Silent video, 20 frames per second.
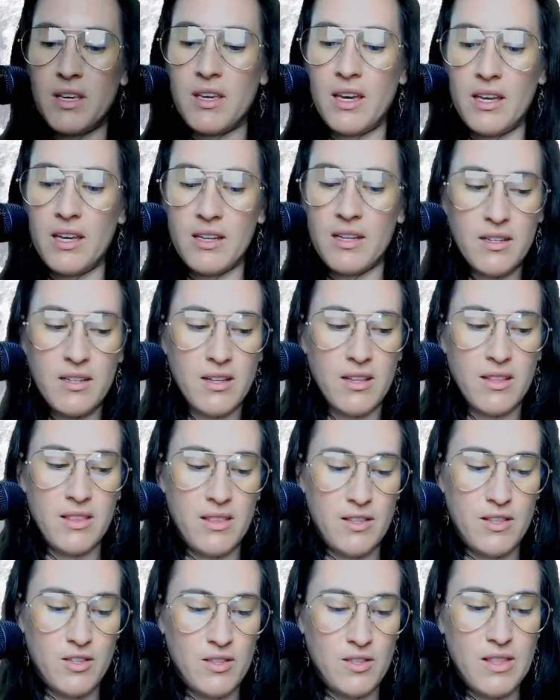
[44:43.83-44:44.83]
in
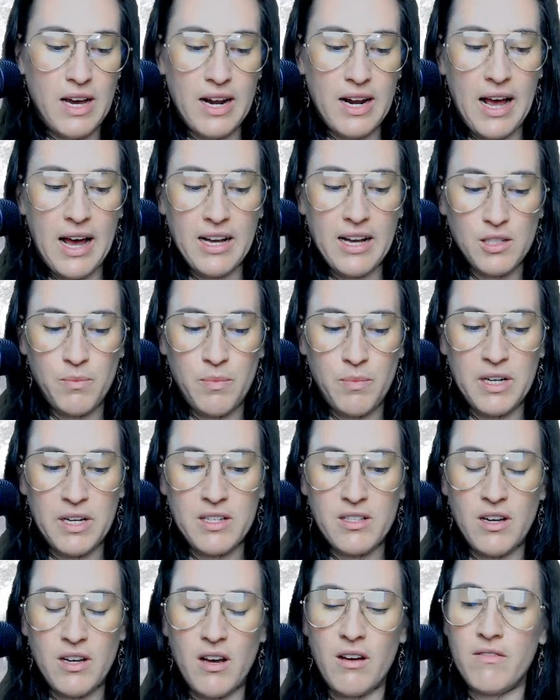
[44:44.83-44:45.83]
that
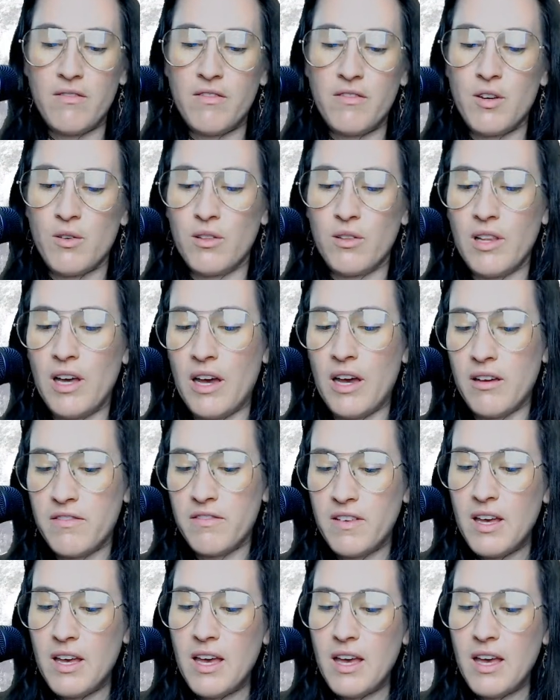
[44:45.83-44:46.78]
aspect of your life.